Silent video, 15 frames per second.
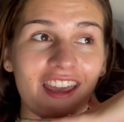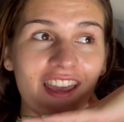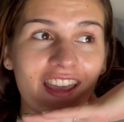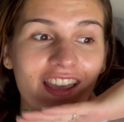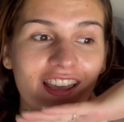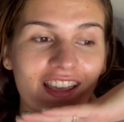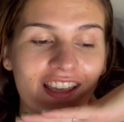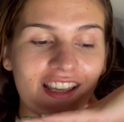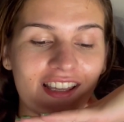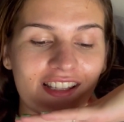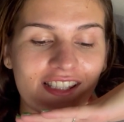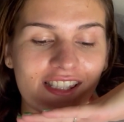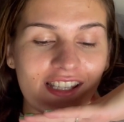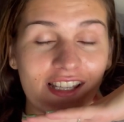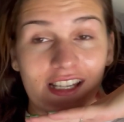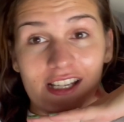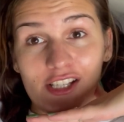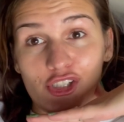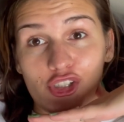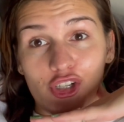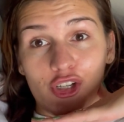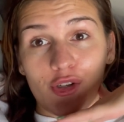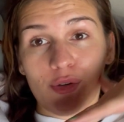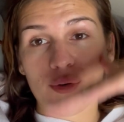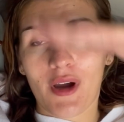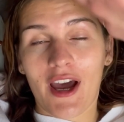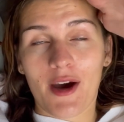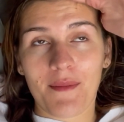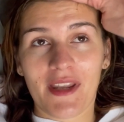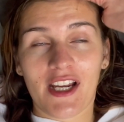It is an issue
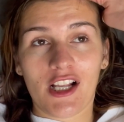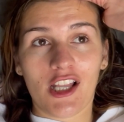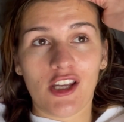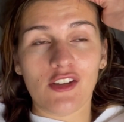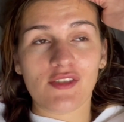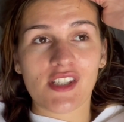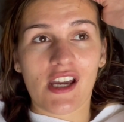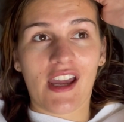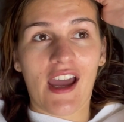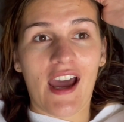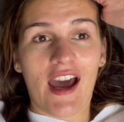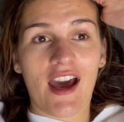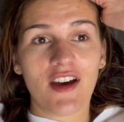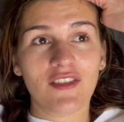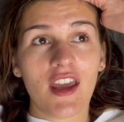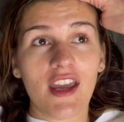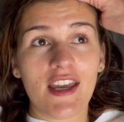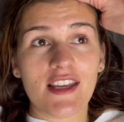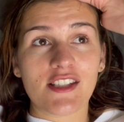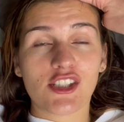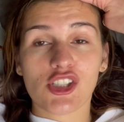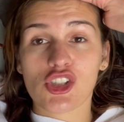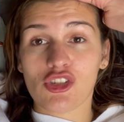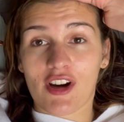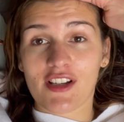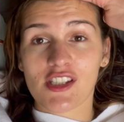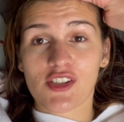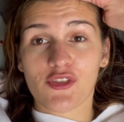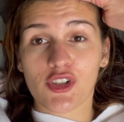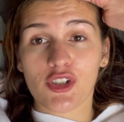how many clothes I have. It is
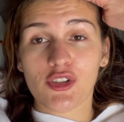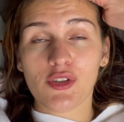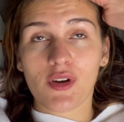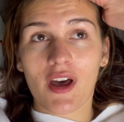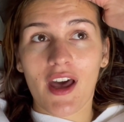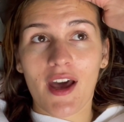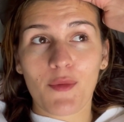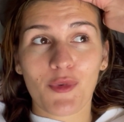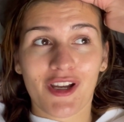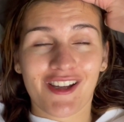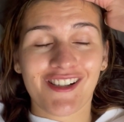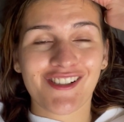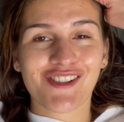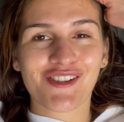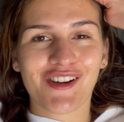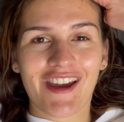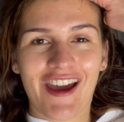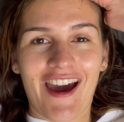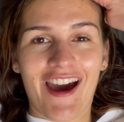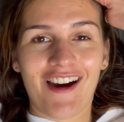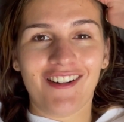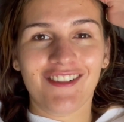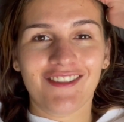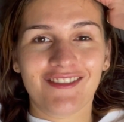stressful and we're gonna sort it out.